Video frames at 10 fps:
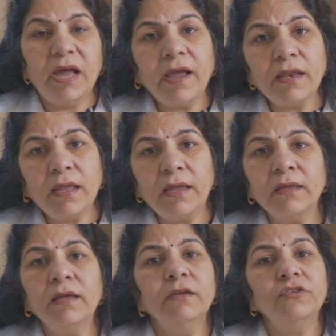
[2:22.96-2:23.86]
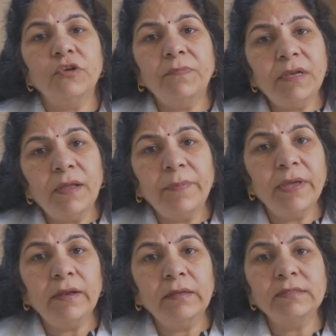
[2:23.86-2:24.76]
lining, triple
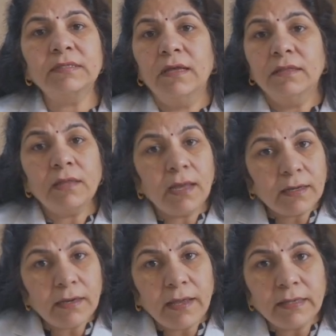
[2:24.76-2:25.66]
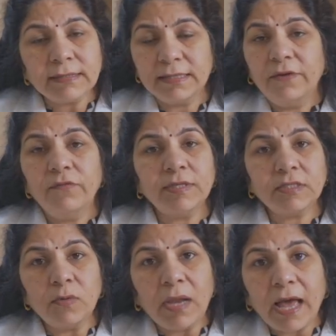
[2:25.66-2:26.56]
appearance, thickness,
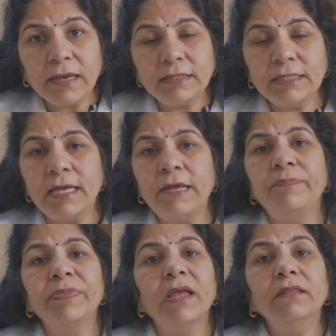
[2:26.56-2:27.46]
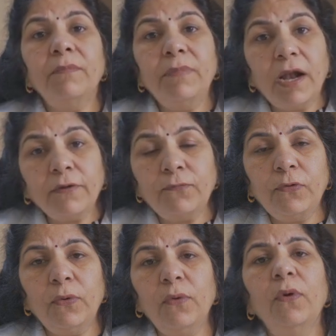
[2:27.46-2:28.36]
vascularity, the blood
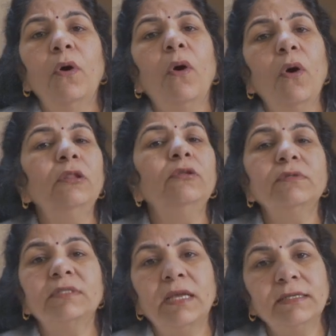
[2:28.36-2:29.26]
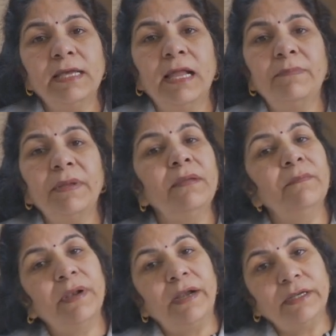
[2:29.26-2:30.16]
flow, all those things help in
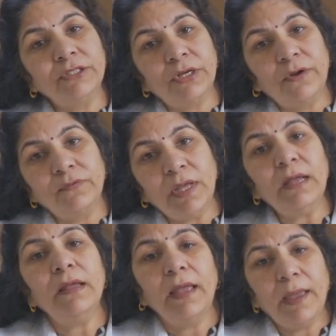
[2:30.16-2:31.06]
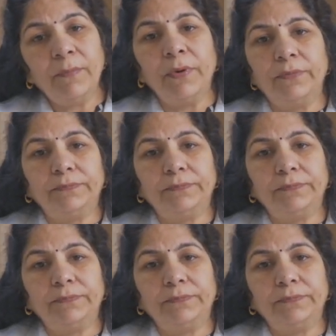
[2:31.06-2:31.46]
implantation of the embryo.